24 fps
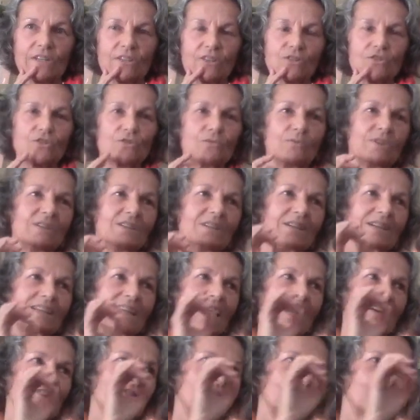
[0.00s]
So we're not
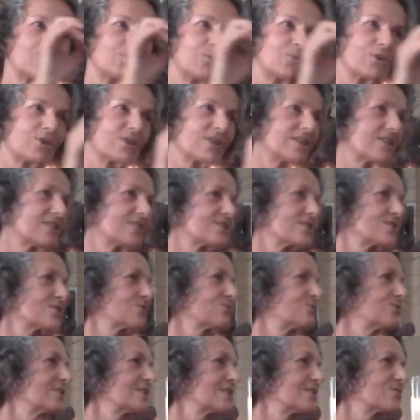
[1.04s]
actually working just
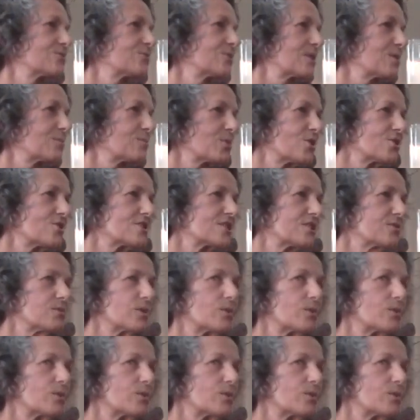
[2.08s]
for this one person,